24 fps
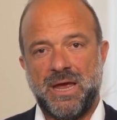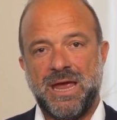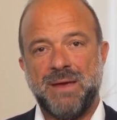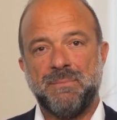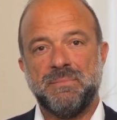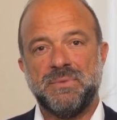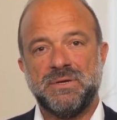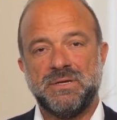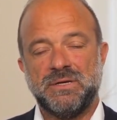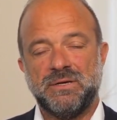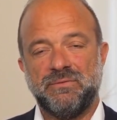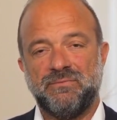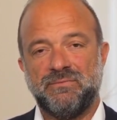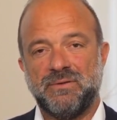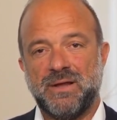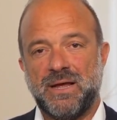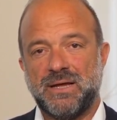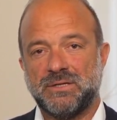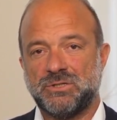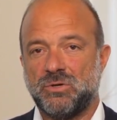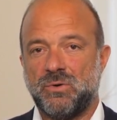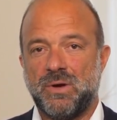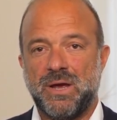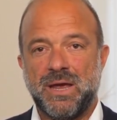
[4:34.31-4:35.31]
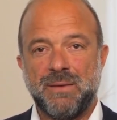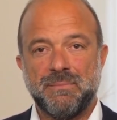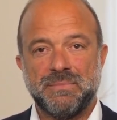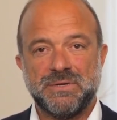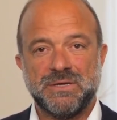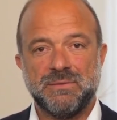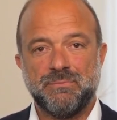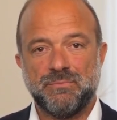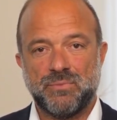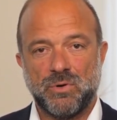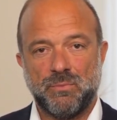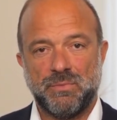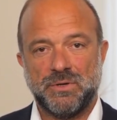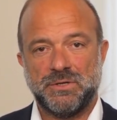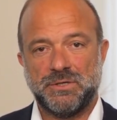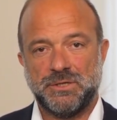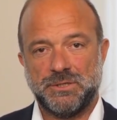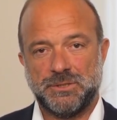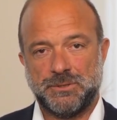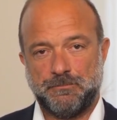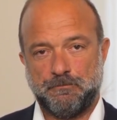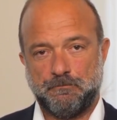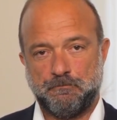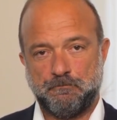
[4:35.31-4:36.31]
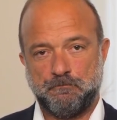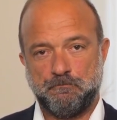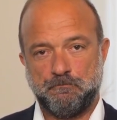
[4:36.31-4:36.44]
empty flats or empty properties.